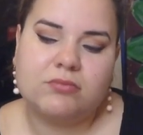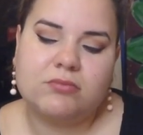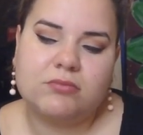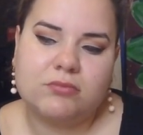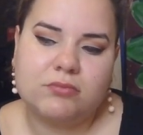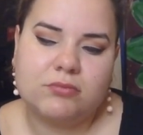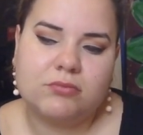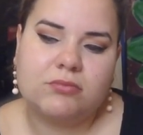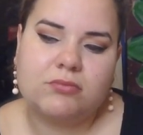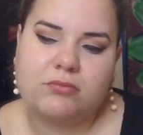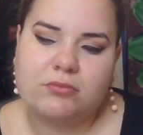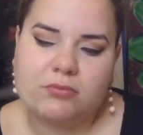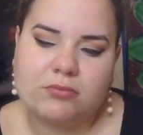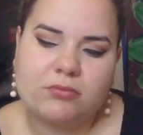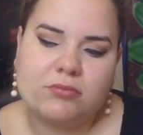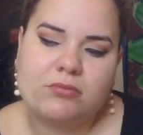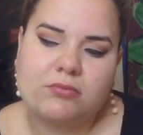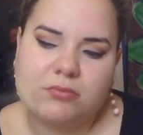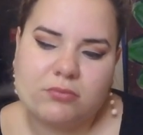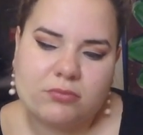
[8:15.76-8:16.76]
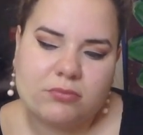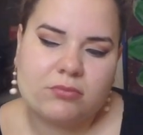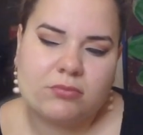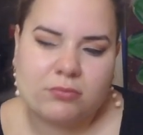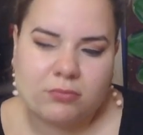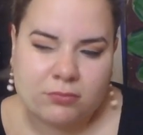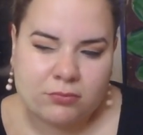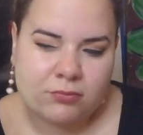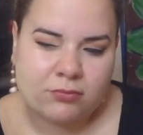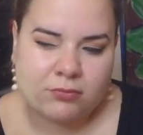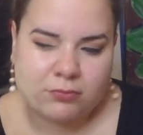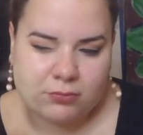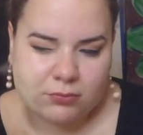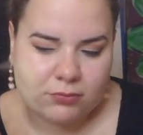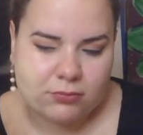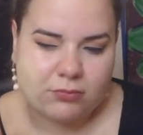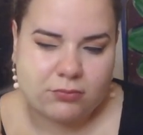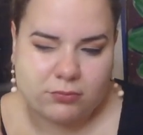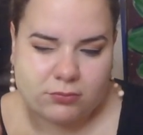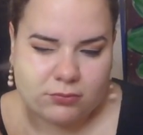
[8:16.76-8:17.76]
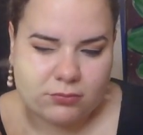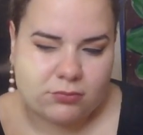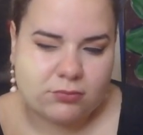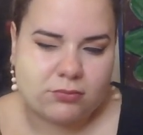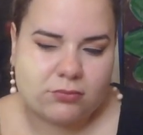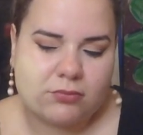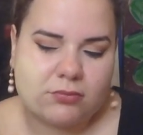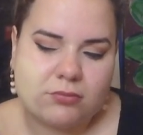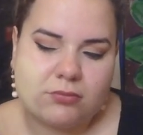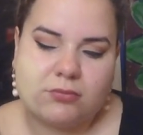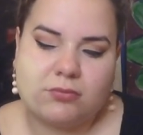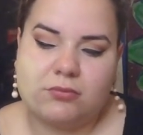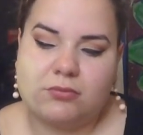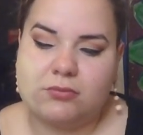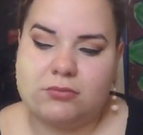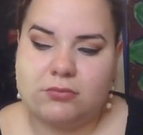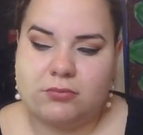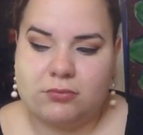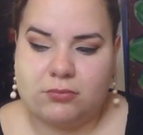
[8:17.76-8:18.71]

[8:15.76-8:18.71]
Nobody speaks.